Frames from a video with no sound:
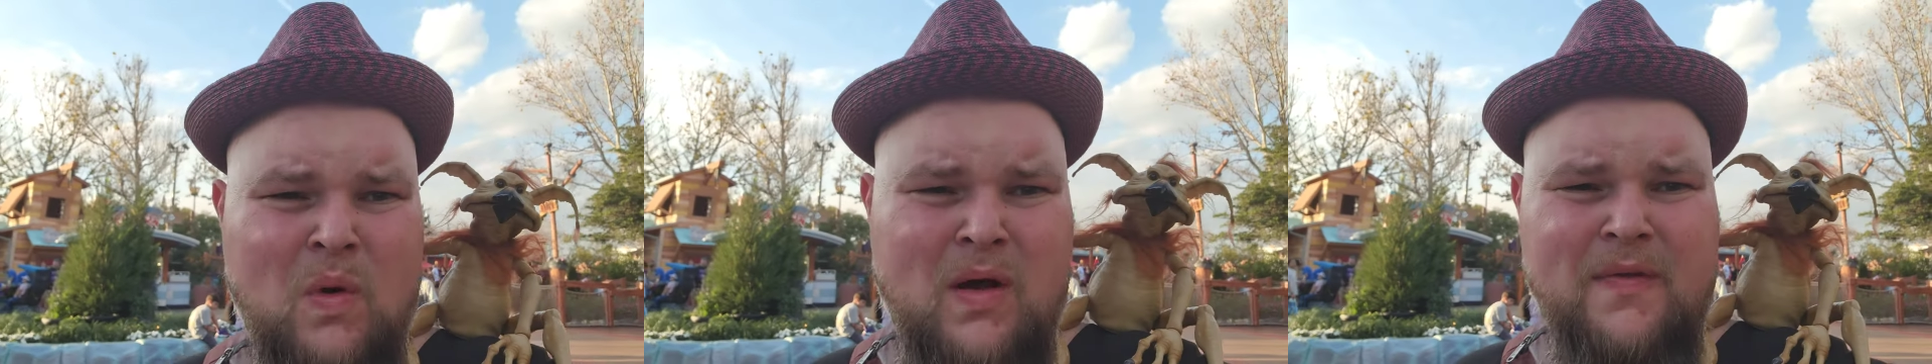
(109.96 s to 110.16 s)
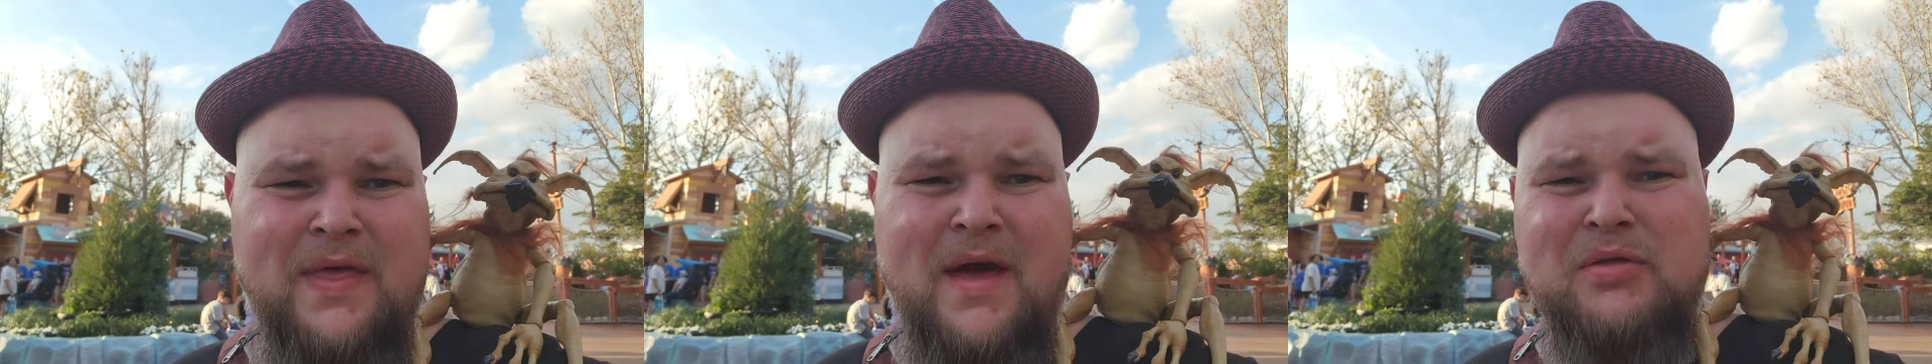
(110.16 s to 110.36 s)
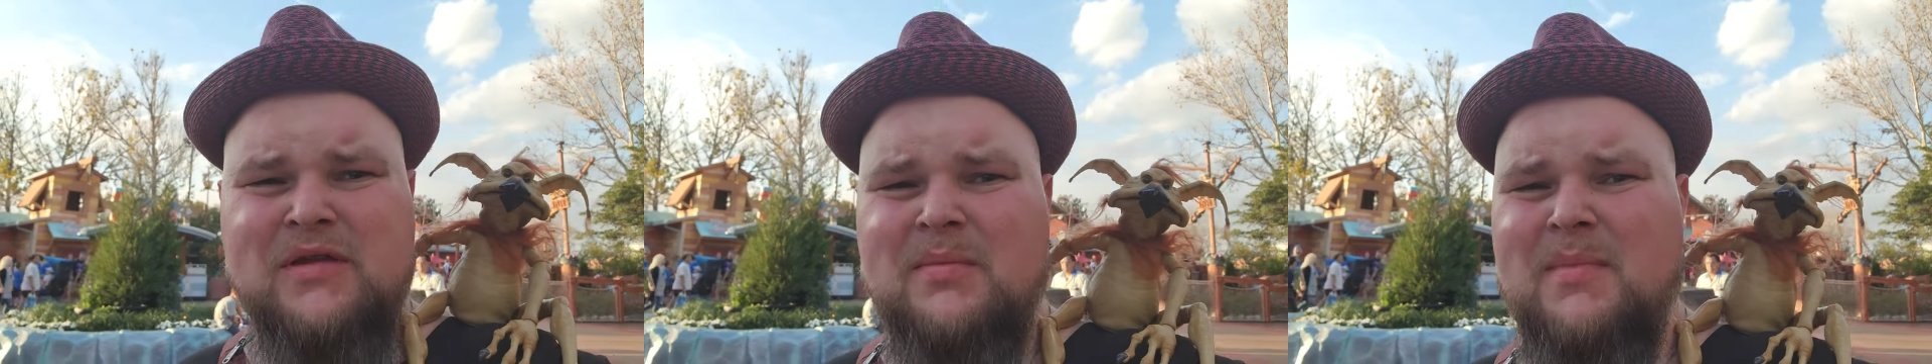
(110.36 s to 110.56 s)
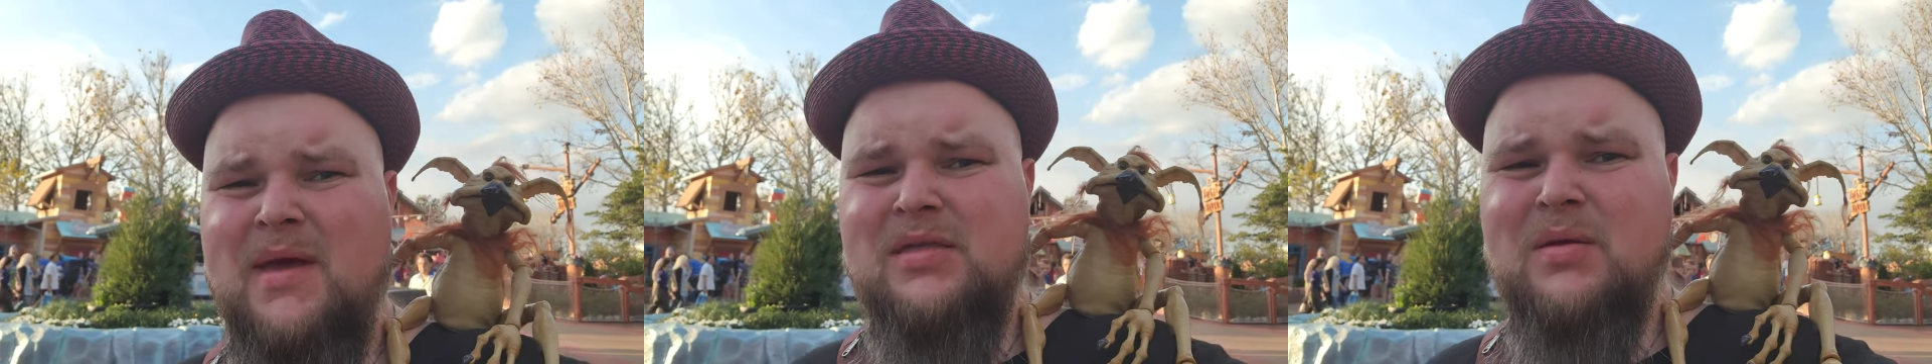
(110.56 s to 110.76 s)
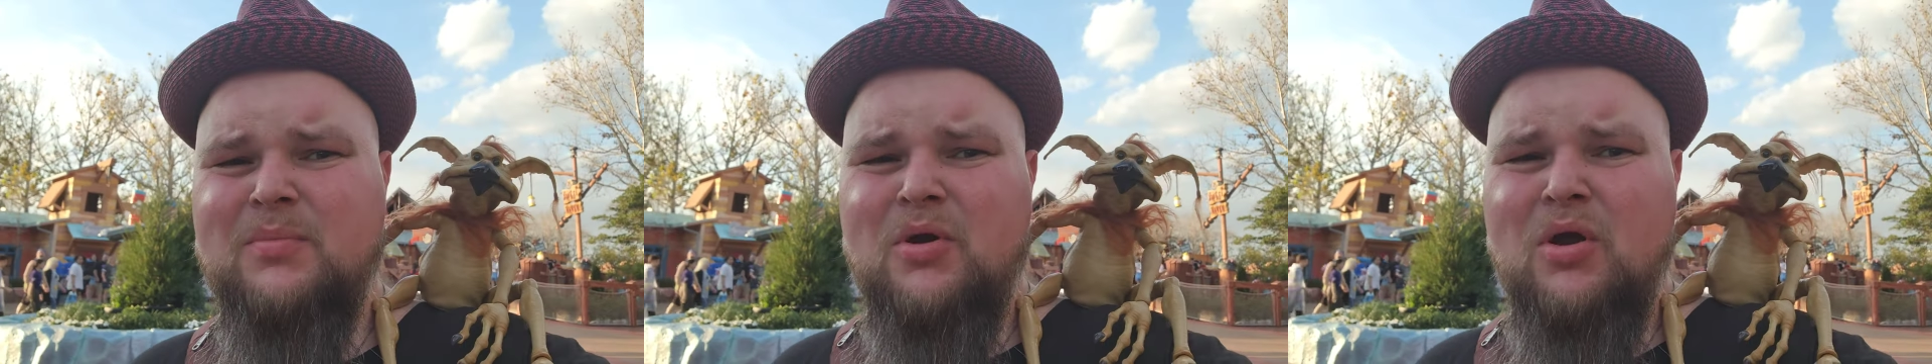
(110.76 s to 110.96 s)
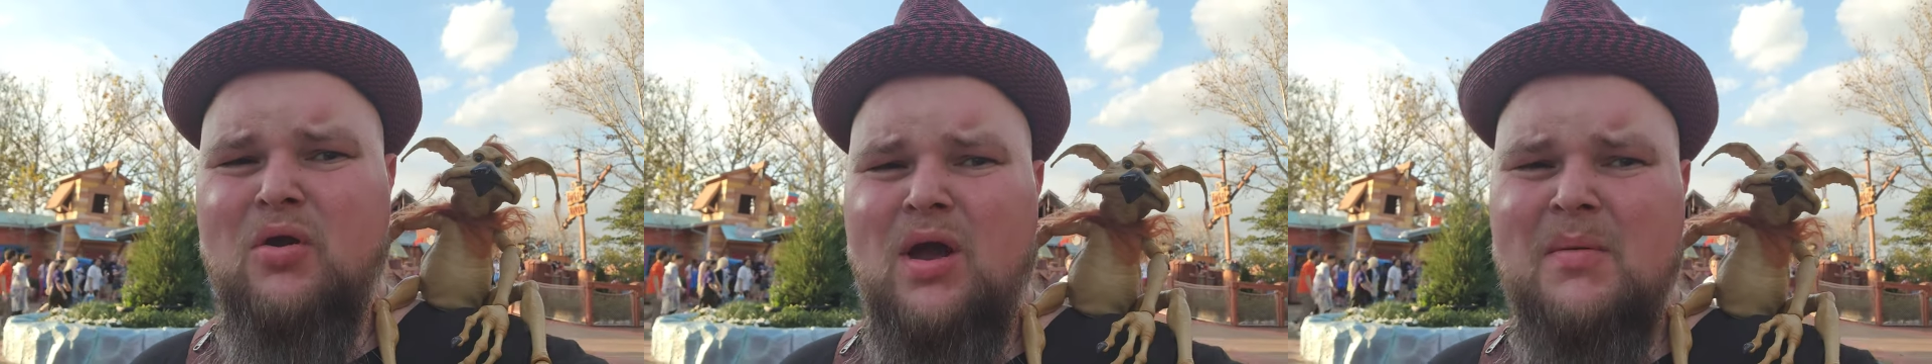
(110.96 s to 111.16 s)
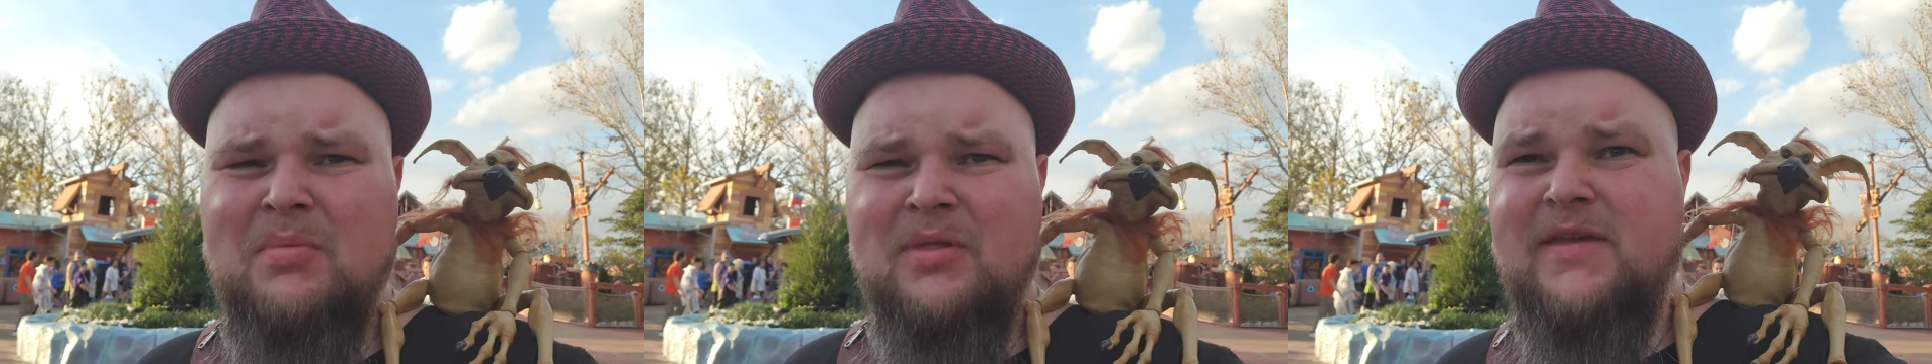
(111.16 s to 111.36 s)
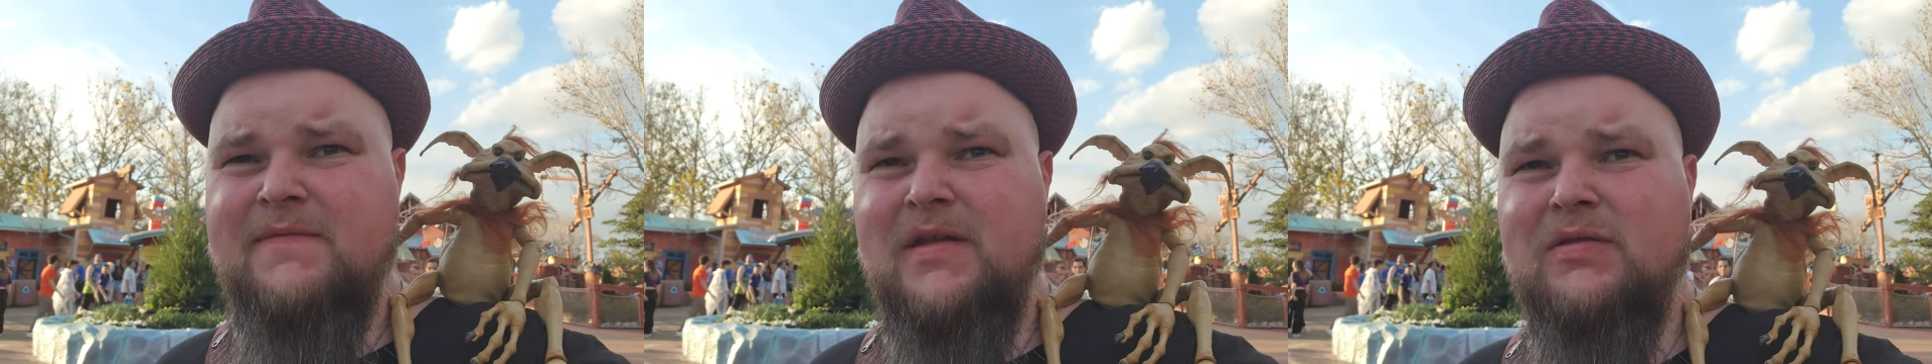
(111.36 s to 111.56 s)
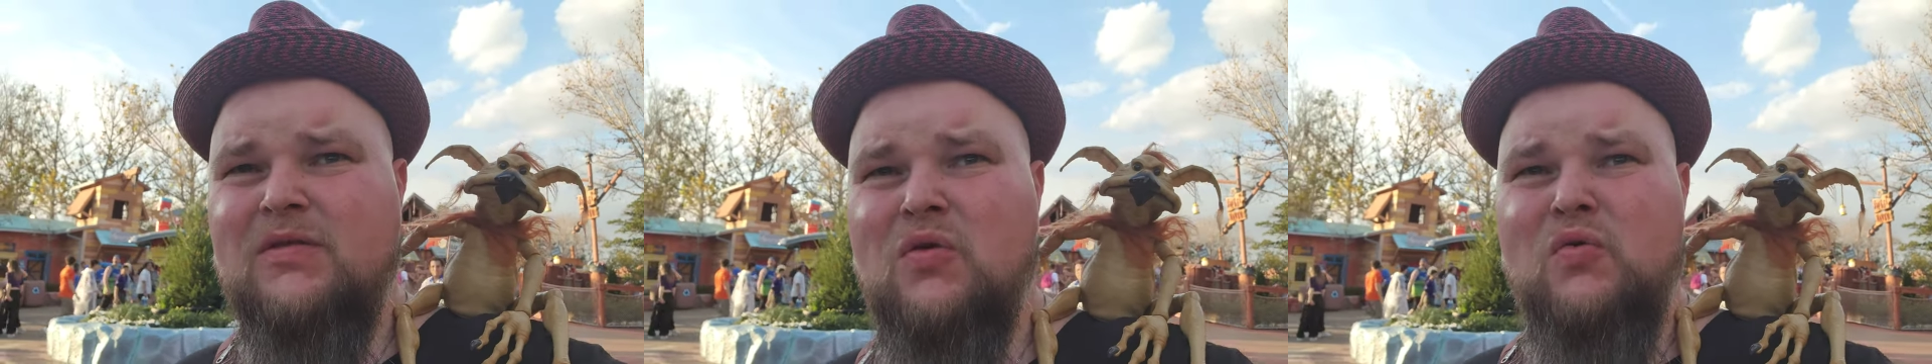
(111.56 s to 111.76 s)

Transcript: Well, that was an amazing burger. I'm leaving